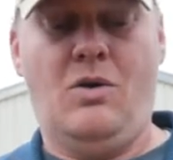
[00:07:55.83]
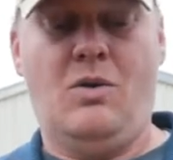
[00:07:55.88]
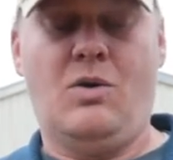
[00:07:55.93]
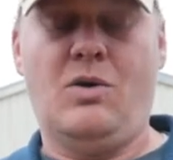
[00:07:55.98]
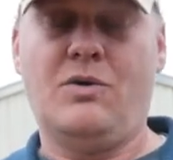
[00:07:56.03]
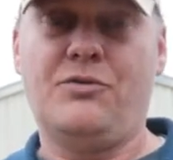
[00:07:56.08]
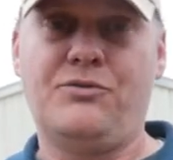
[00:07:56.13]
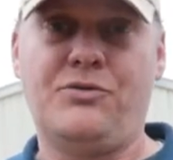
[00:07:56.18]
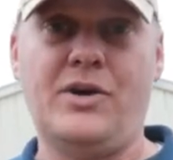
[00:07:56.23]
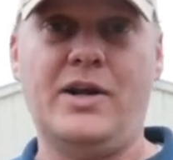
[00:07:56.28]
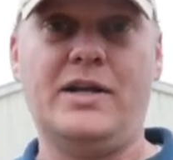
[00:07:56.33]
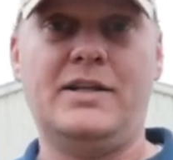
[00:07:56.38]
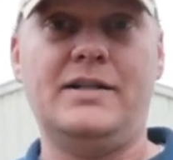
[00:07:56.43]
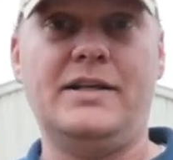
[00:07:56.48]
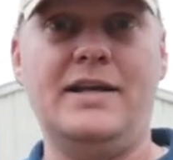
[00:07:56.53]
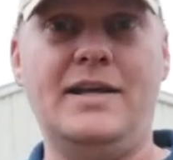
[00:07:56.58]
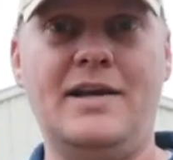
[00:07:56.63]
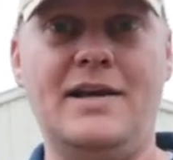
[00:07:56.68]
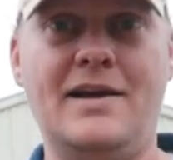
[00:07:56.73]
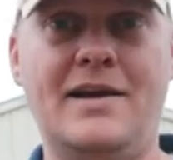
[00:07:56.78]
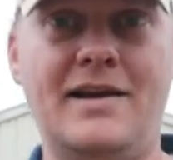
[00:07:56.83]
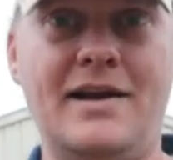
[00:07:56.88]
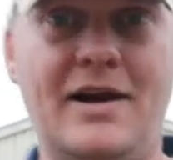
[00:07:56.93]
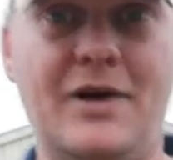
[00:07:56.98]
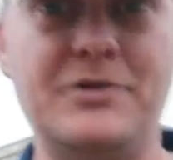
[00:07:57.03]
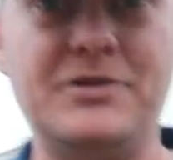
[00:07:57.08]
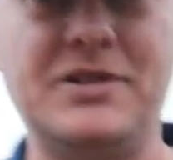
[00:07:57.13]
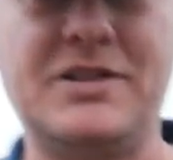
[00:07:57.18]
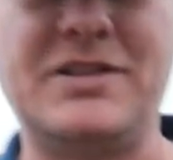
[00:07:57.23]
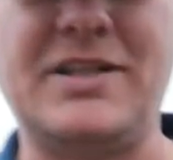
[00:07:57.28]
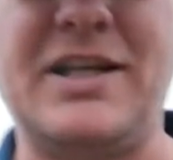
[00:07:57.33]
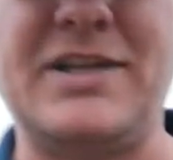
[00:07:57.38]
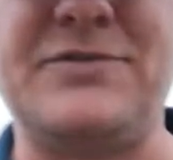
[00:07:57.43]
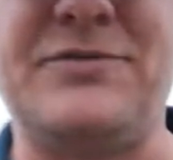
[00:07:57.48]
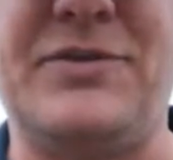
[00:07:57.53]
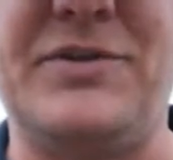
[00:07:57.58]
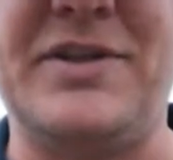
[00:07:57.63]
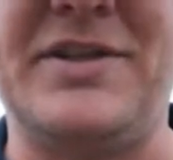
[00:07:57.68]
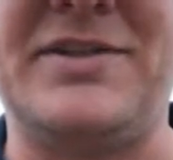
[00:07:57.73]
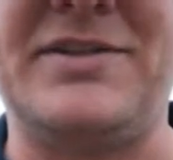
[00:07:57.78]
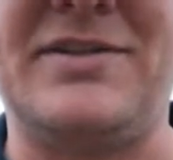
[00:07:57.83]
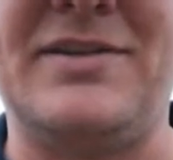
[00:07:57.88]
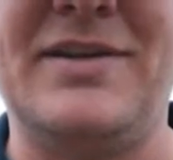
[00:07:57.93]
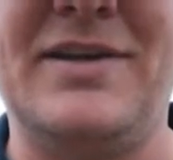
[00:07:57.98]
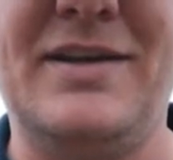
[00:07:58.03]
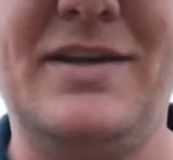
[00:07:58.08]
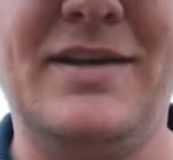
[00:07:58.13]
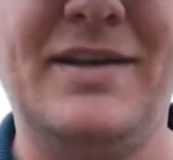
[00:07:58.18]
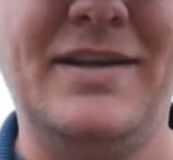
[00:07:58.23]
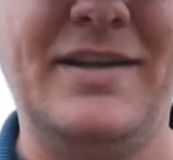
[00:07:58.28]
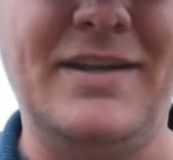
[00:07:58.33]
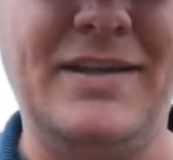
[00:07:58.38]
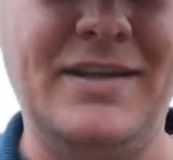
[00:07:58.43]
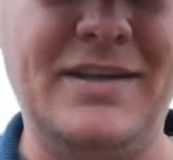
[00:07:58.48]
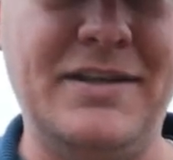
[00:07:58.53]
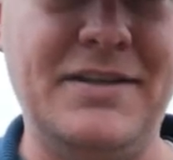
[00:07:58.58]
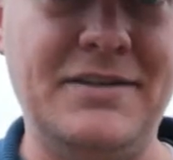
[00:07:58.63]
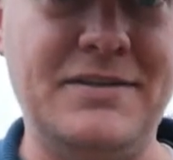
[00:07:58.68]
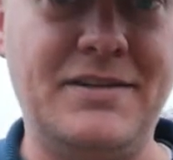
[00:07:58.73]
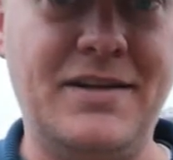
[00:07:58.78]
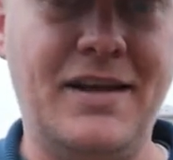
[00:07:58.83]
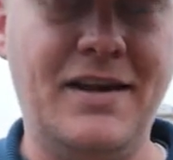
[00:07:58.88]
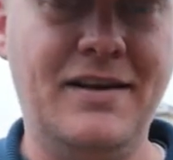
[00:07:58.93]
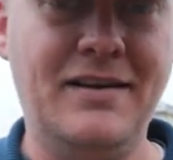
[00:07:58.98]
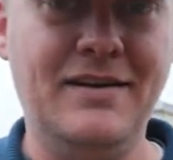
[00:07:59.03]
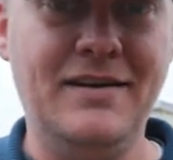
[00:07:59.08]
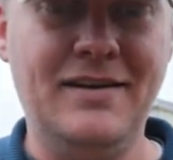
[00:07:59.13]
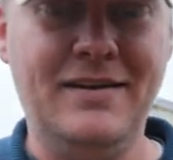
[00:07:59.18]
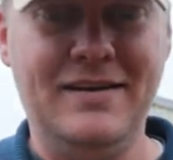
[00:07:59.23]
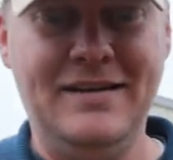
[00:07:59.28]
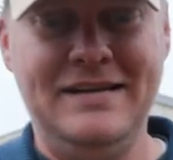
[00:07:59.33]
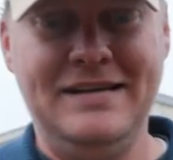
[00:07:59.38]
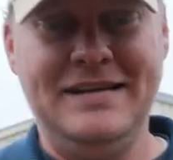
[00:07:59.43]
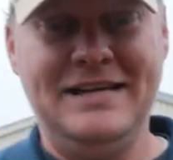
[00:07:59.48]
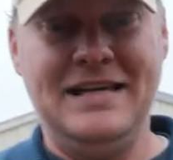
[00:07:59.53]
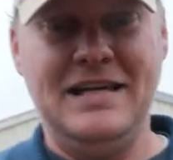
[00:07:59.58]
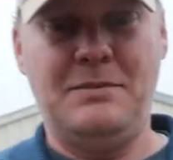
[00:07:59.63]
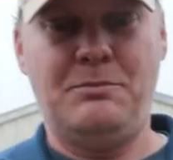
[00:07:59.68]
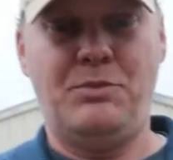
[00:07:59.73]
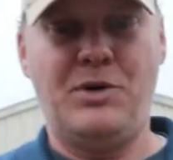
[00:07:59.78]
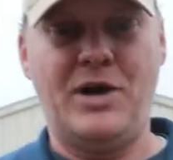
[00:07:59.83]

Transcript: or frankly how successful this is in